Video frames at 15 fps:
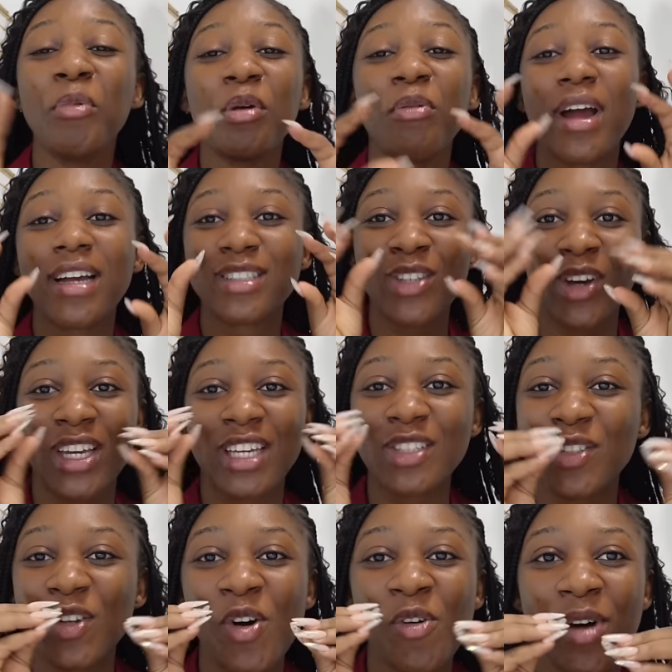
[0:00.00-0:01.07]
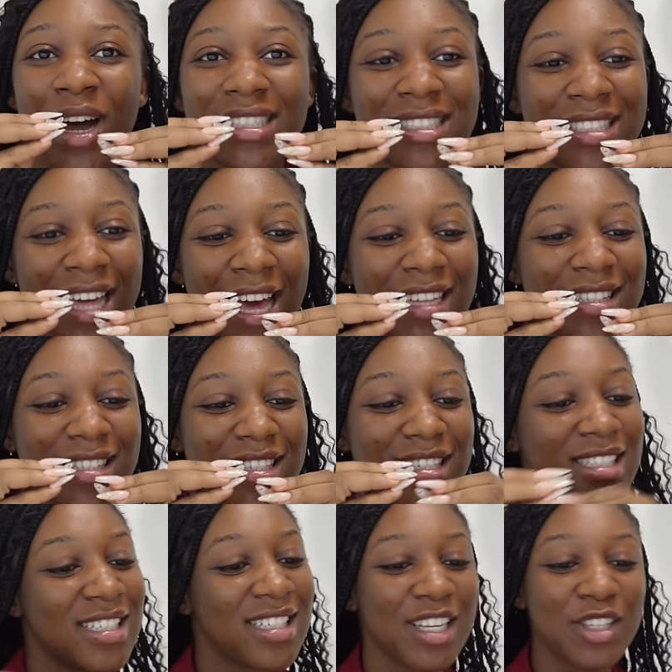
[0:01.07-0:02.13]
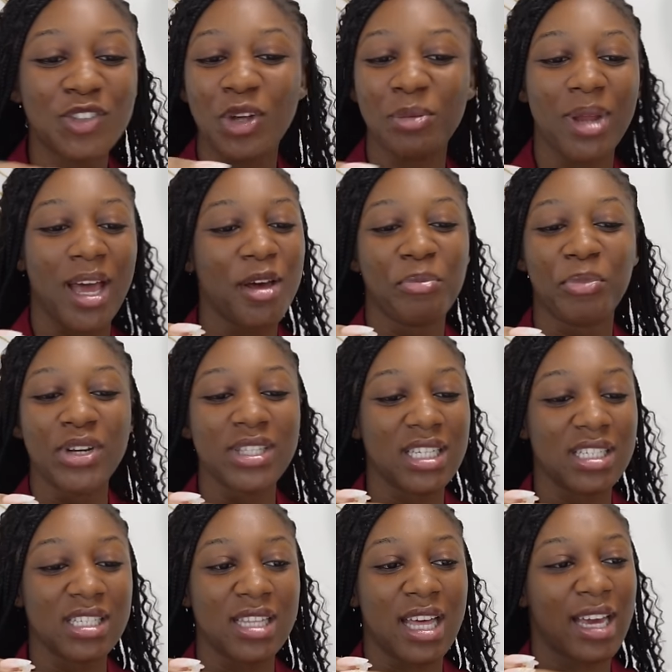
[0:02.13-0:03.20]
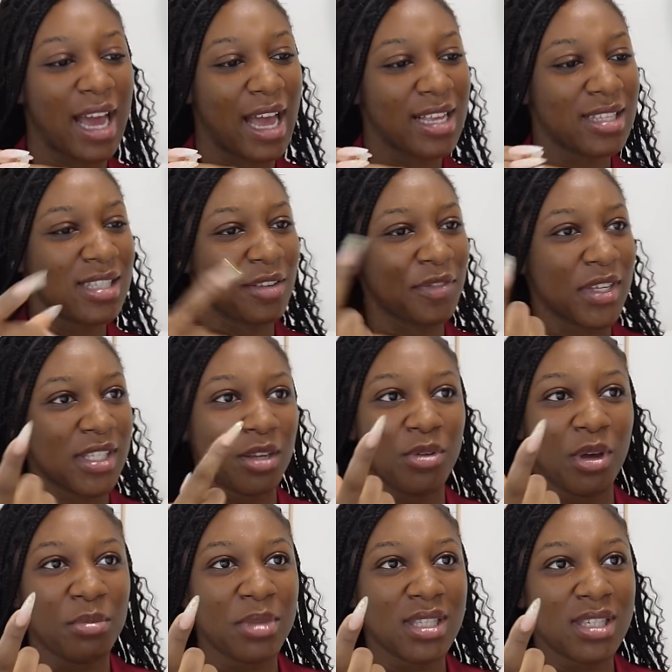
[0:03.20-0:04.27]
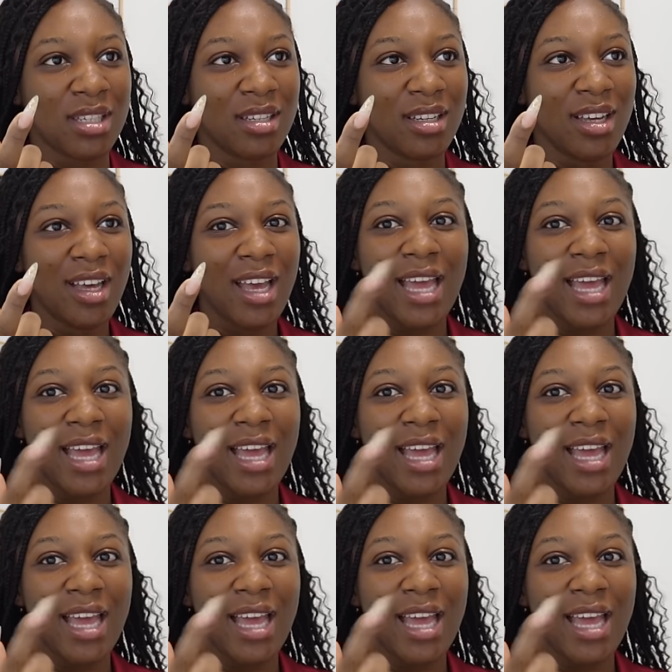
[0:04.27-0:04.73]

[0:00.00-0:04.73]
we were talking so much that she just stopped at a point and she's like ah is this the first time we are meeting